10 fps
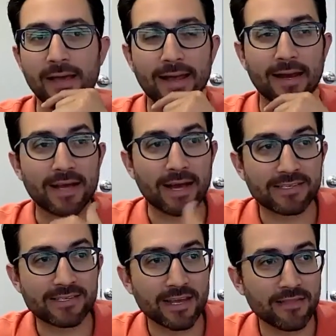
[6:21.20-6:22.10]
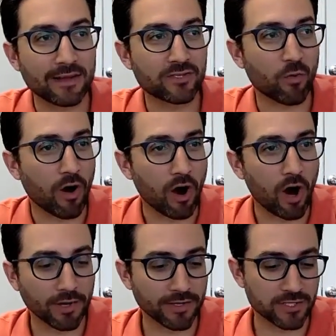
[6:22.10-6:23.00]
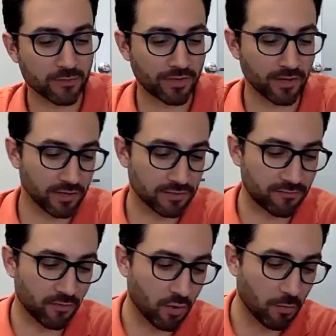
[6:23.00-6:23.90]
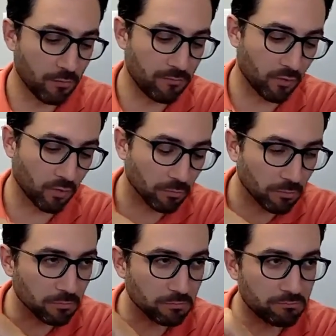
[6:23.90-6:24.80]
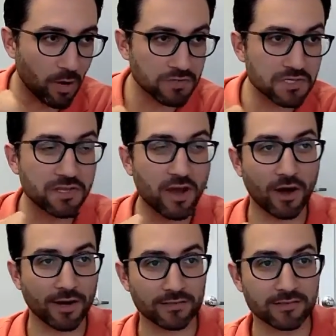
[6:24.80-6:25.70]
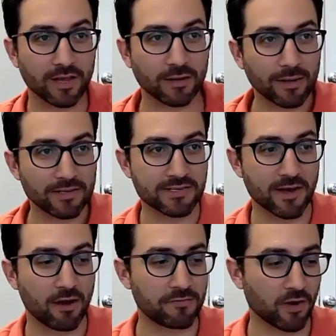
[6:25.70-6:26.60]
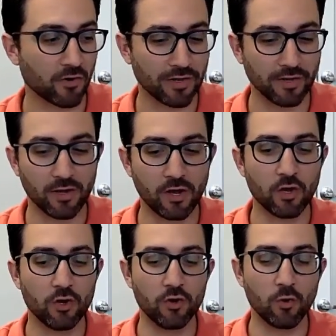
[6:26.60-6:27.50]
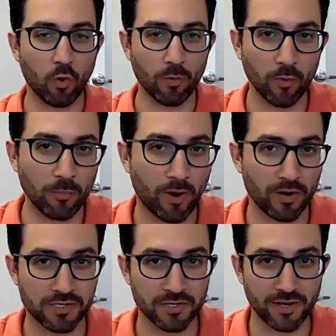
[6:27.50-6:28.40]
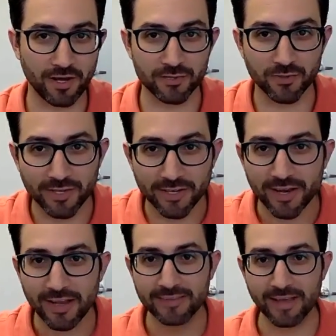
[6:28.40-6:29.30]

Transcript: And I, I say that to our audience because for for most of the audience like myself that are in normal parts of the country yeah.